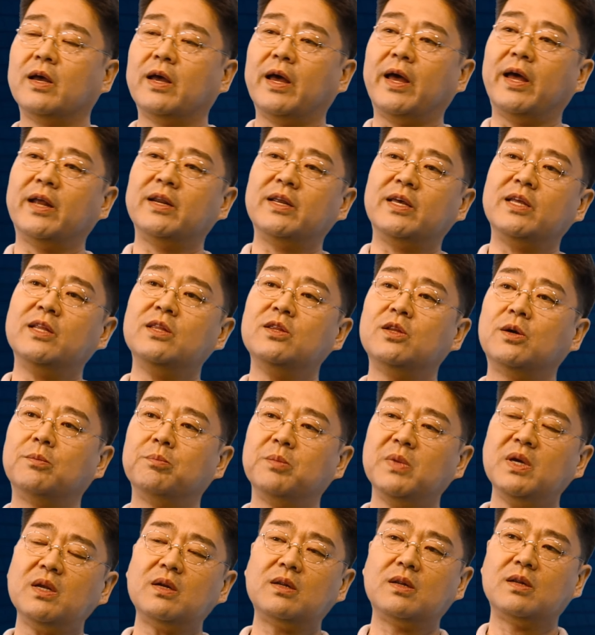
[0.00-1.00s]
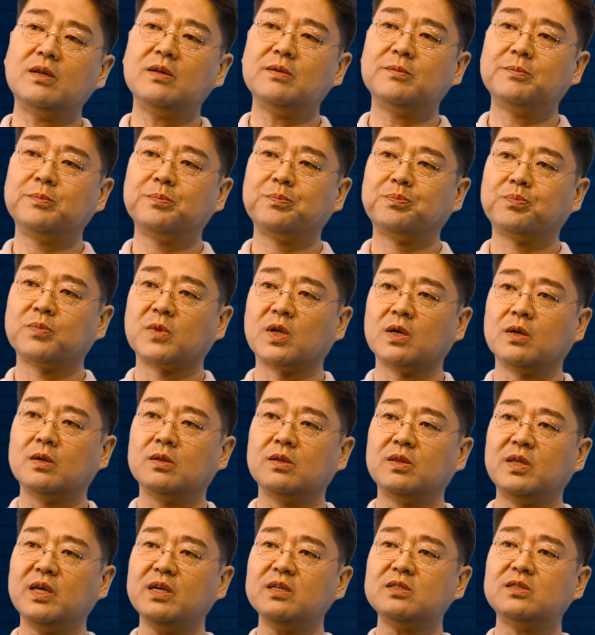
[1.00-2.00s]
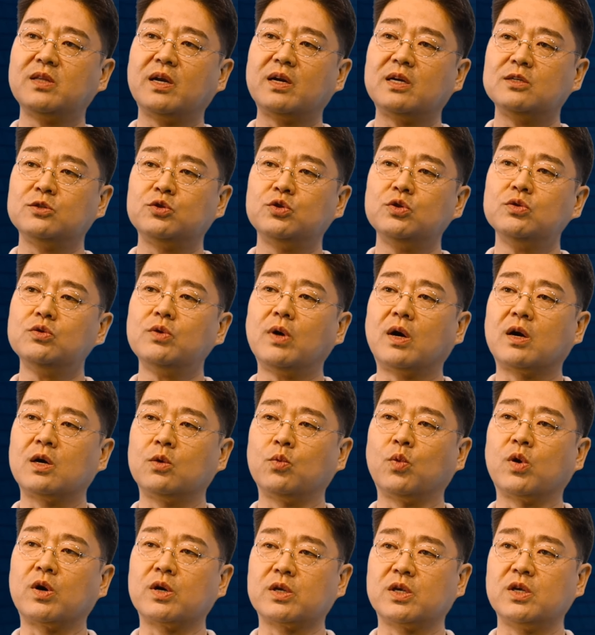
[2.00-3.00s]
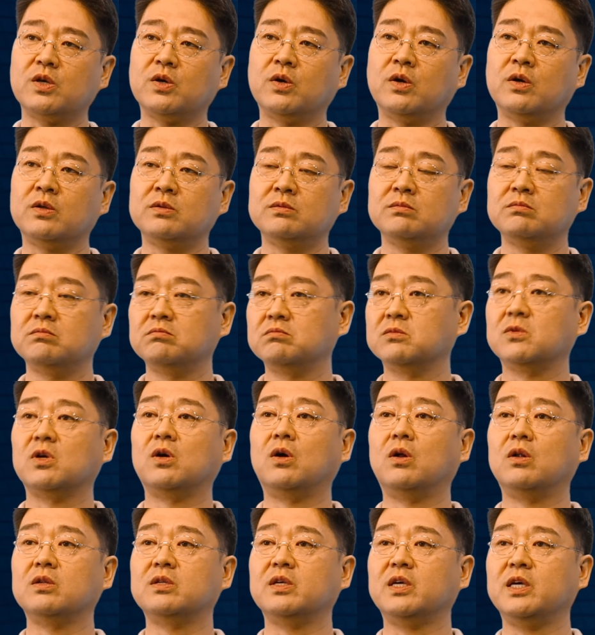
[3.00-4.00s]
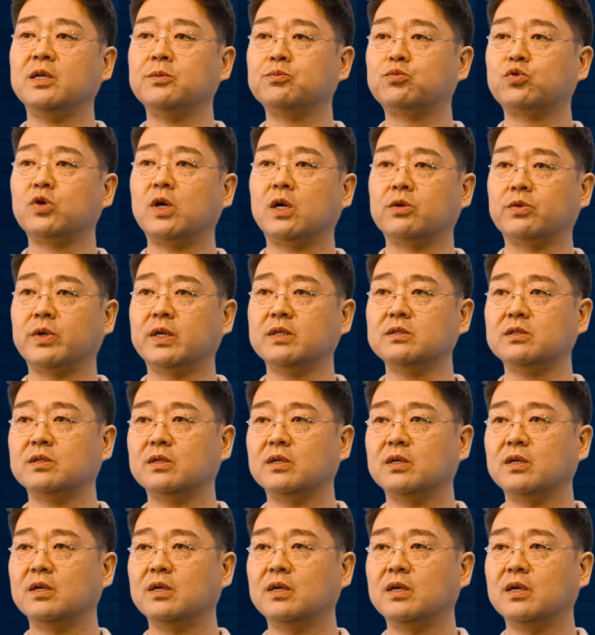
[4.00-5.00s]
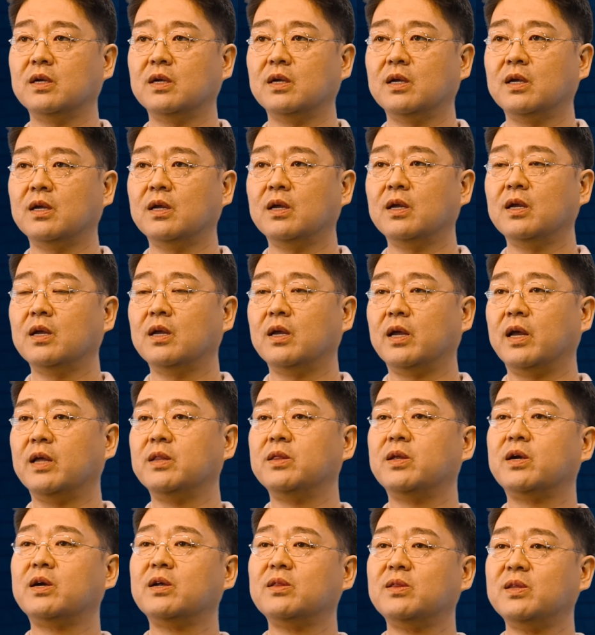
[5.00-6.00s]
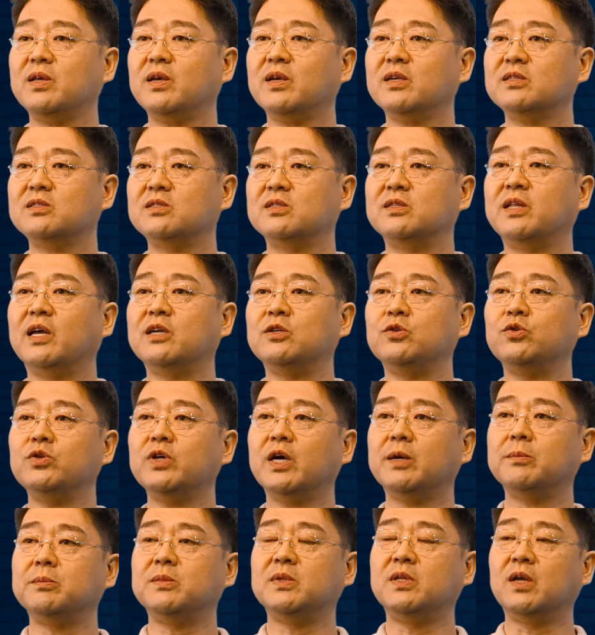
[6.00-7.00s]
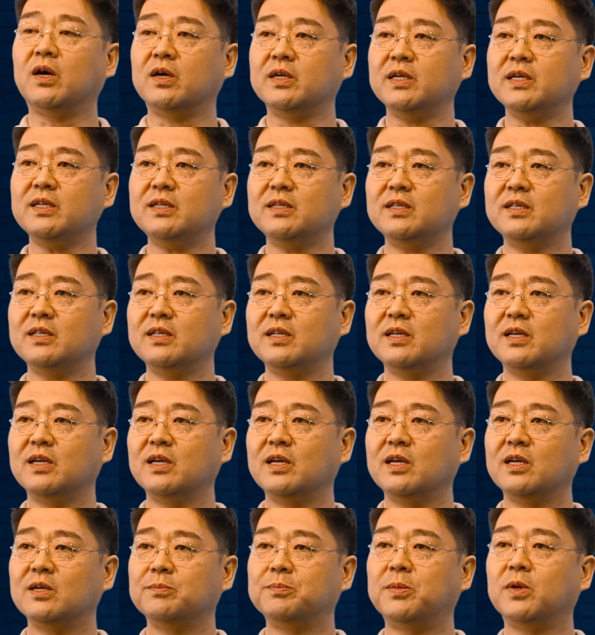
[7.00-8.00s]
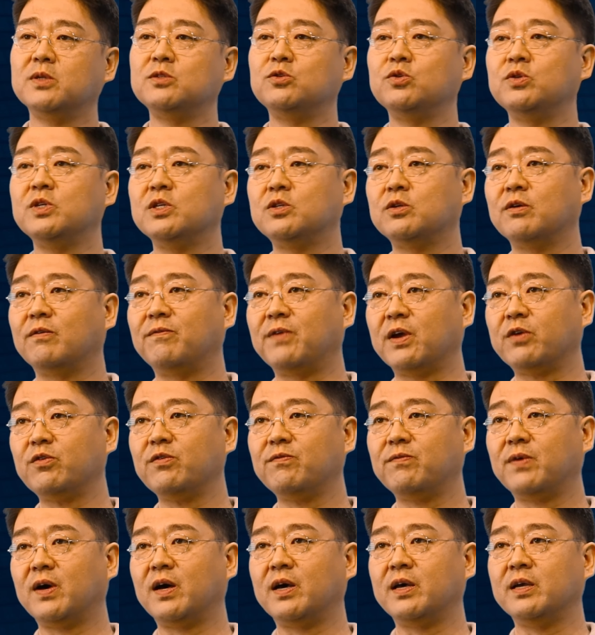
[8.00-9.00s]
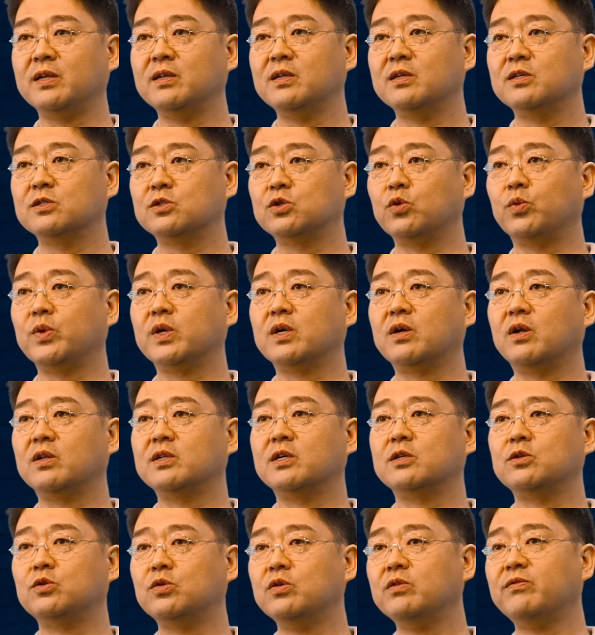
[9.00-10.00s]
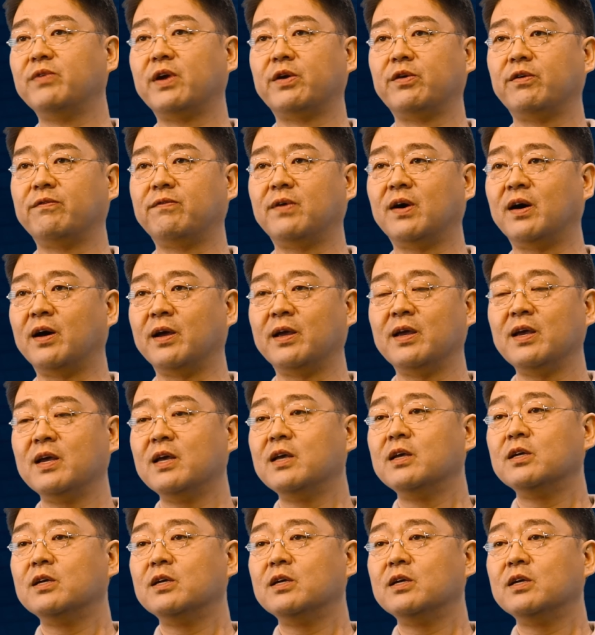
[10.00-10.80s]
And in the middle, things that you are working on called in progress. And there are things that you have done it, but you need to verify it, so we call it to verify.